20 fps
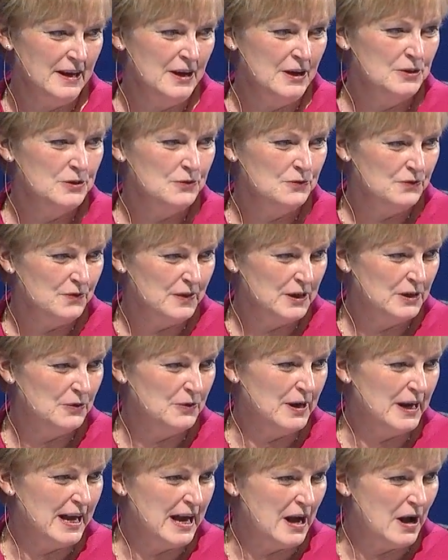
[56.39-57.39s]
through
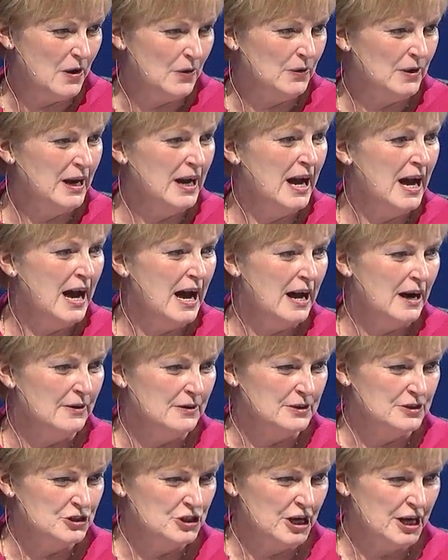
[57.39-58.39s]
figuring out how
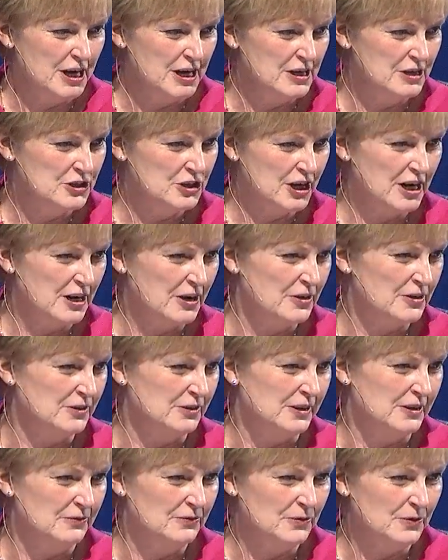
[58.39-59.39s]
to change care
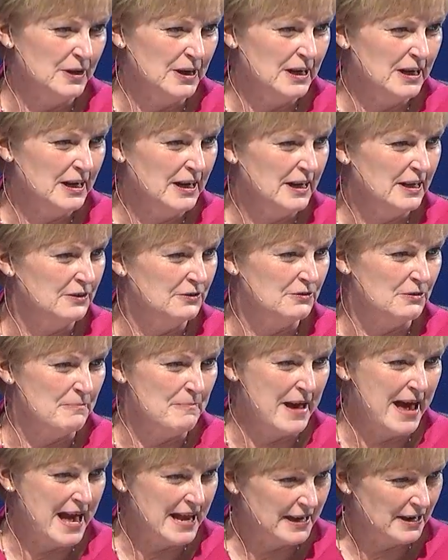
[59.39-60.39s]
delivery in
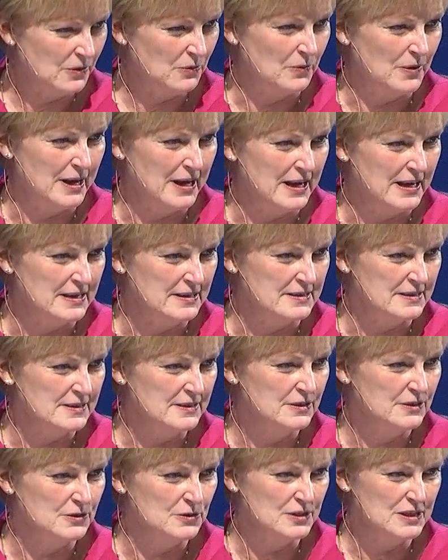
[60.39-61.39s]
dramatic ways
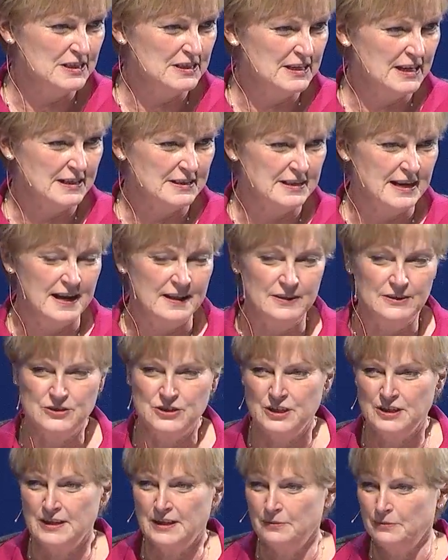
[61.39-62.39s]
using
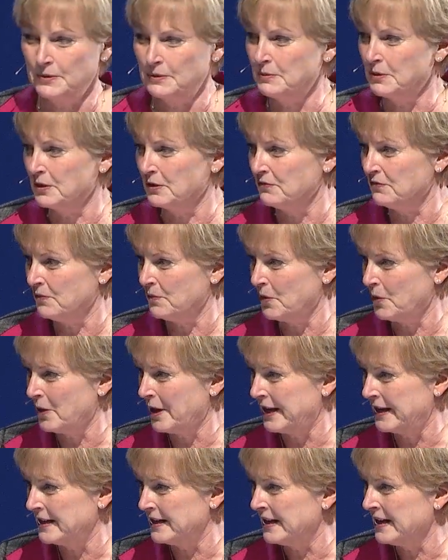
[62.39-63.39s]
technology that we will
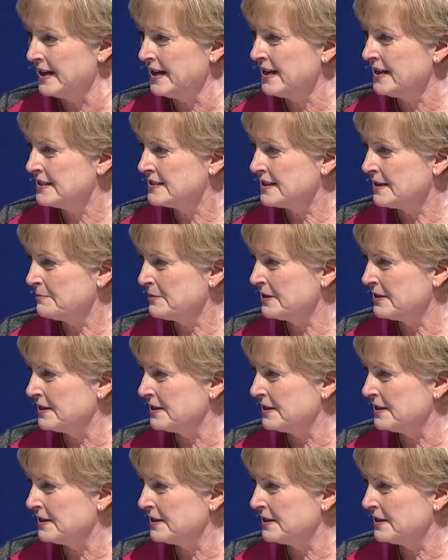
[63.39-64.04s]
avoid some of